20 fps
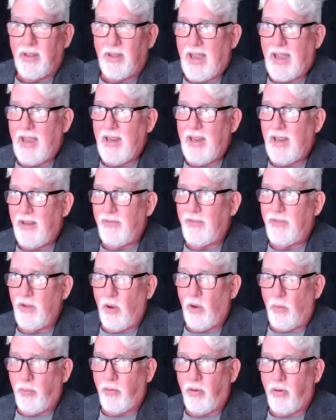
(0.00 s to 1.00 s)
I have
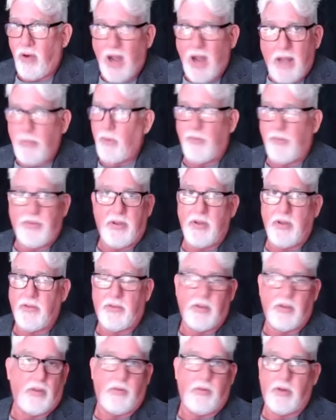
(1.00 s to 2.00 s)
no problem seeing
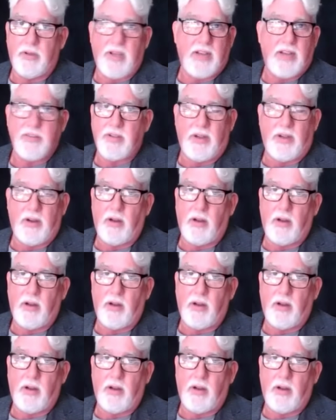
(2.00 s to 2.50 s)
silver testing